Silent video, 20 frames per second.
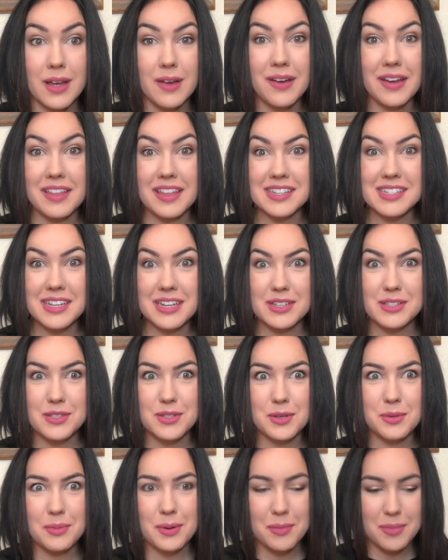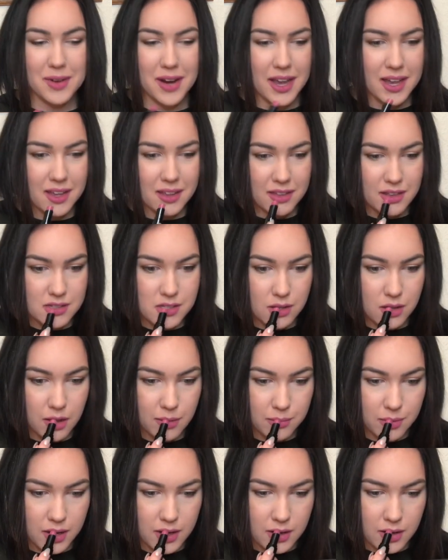Okay, that's like super bright. That's a
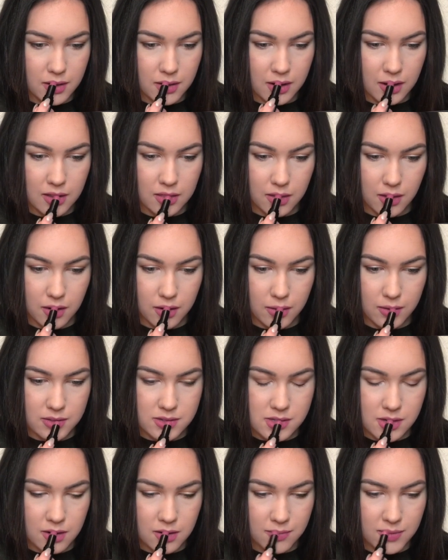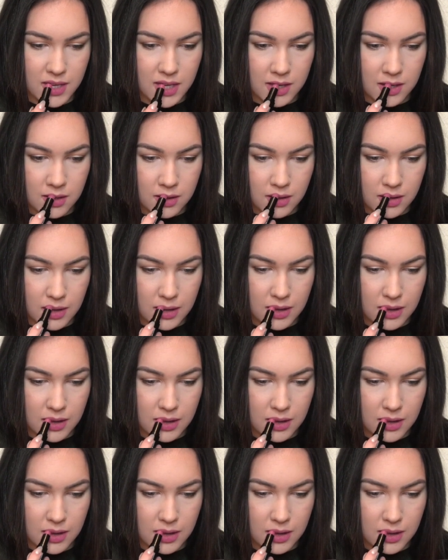lot brighter than I thought it was going to be.